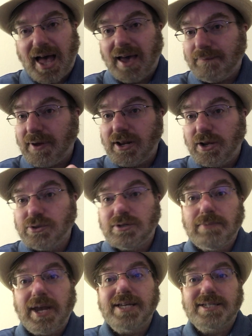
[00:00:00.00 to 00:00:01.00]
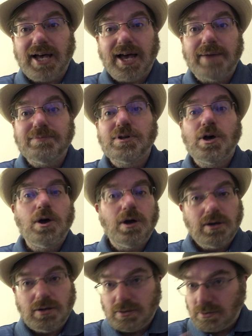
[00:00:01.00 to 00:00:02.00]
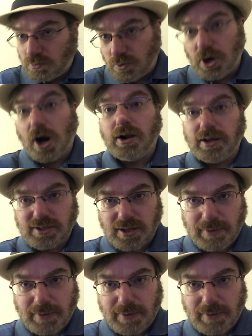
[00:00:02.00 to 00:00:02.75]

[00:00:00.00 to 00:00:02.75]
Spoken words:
I've been in Houston many times regardless